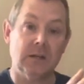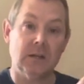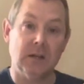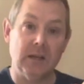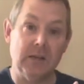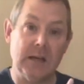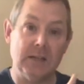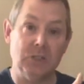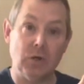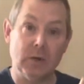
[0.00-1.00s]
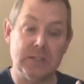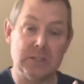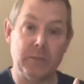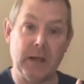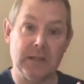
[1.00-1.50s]
in that joint
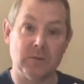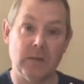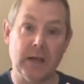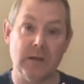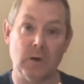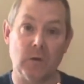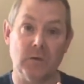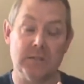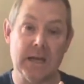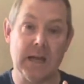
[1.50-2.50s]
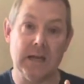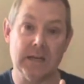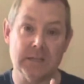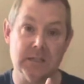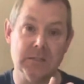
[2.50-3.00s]
space where that nerve is at, and
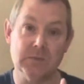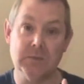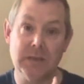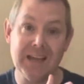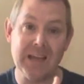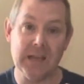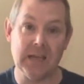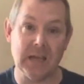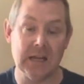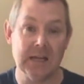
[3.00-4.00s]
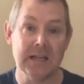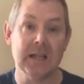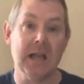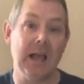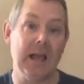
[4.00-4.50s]
it's just hitting it.
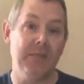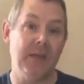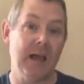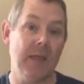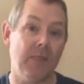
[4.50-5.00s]
And then